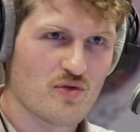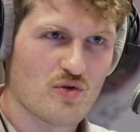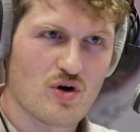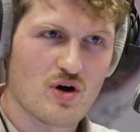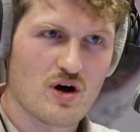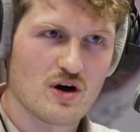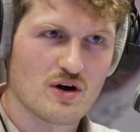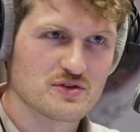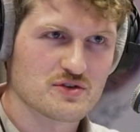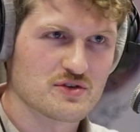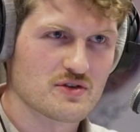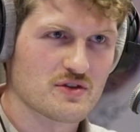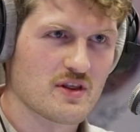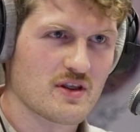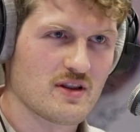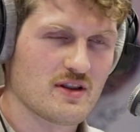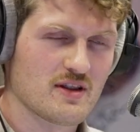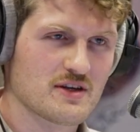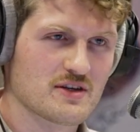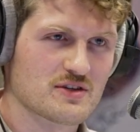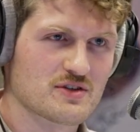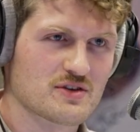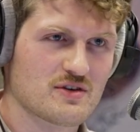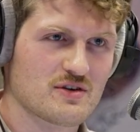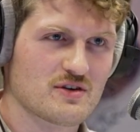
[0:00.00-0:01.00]
also the
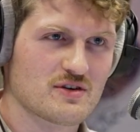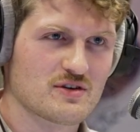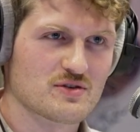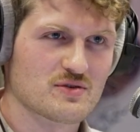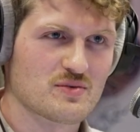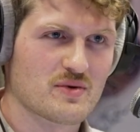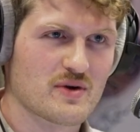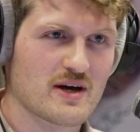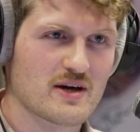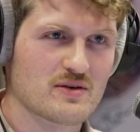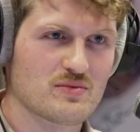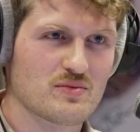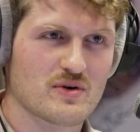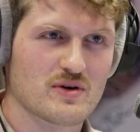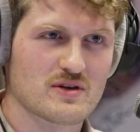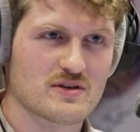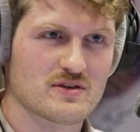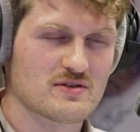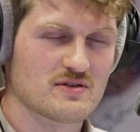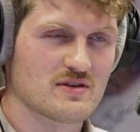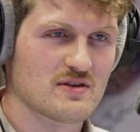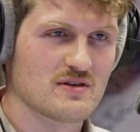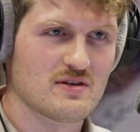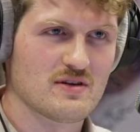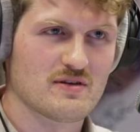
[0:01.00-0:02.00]
listeners, right? What
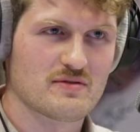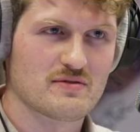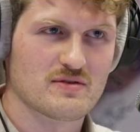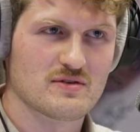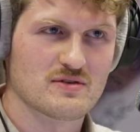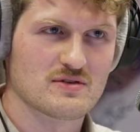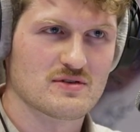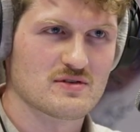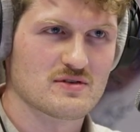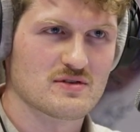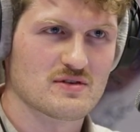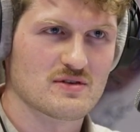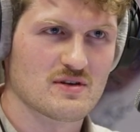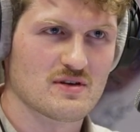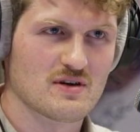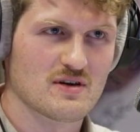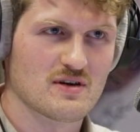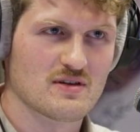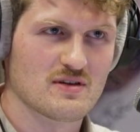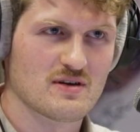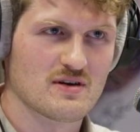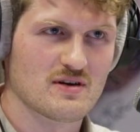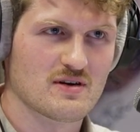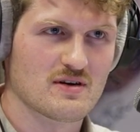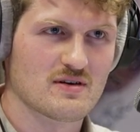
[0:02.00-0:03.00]
is the difference
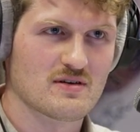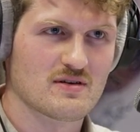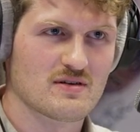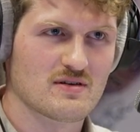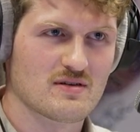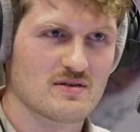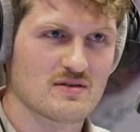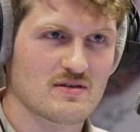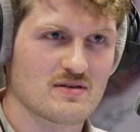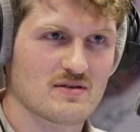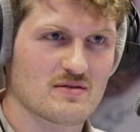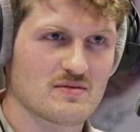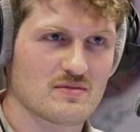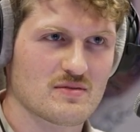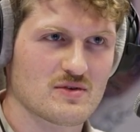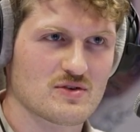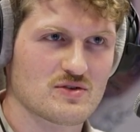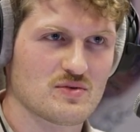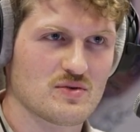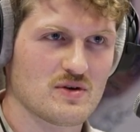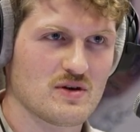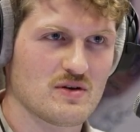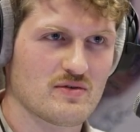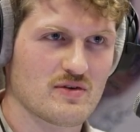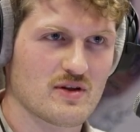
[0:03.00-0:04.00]
there
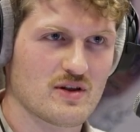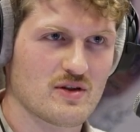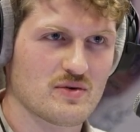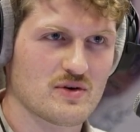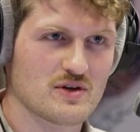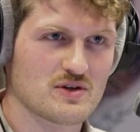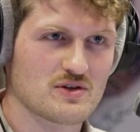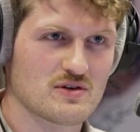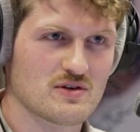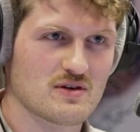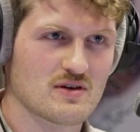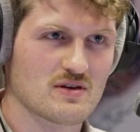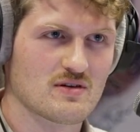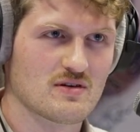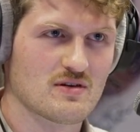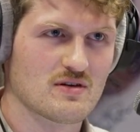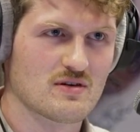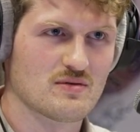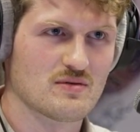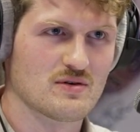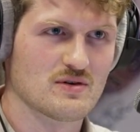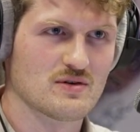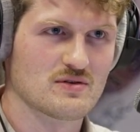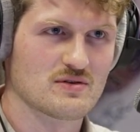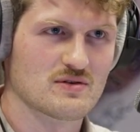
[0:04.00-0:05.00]
between evaluation and
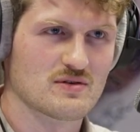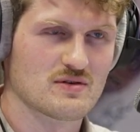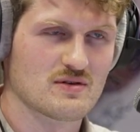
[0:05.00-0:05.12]
guardrails?